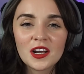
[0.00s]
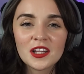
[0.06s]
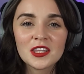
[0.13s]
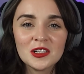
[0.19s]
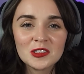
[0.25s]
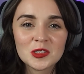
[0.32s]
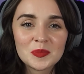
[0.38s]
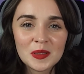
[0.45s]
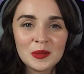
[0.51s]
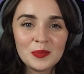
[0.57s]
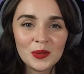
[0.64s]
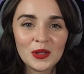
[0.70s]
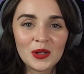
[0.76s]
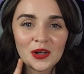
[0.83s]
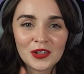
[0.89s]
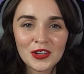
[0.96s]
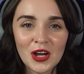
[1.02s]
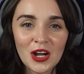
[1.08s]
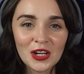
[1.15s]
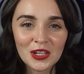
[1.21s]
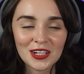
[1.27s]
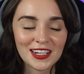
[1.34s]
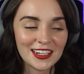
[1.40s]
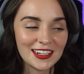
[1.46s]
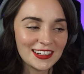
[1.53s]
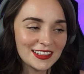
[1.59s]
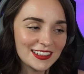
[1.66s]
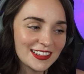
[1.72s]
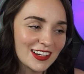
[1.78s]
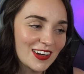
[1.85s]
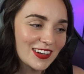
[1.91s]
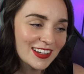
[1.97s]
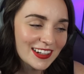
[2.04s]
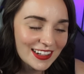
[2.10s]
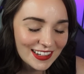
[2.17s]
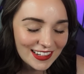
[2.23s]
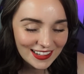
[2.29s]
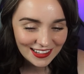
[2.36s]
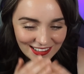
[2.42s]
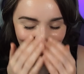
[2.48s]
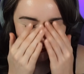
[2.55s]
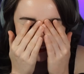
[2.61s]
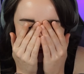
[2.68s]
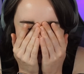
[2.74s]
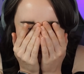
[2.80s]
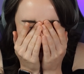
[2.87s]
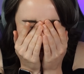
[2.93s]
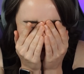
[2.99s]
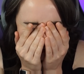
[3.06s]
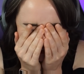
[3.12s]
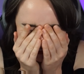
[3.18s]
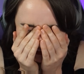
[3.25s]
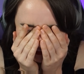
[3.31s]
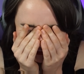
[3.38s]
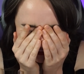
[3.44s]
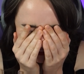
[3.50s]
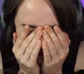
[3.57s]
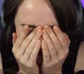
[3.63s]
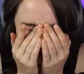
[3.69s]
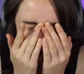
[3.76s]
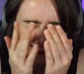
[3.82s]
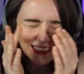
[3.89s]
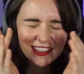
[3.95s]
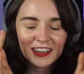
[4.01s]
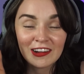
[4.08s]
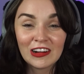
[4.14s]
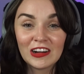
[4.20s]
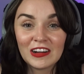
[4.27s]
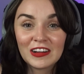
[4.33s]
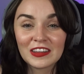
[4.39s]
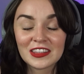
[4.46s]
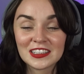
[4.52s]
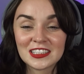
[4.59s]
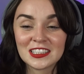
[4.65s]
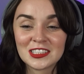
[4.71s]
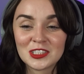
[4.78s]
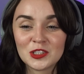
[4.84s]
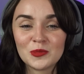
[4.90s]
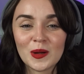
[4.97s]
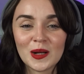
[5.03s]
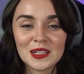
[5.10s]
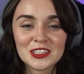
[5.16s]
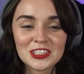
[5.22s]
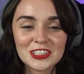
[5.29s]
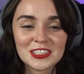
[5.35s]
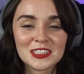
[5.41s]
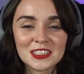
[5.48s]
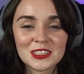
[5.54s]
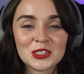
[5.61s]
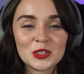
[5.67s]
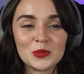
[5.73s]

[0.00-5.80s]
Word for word: of those people are not gonna not gonna get it. that's just oh, uh, this is too much. This is too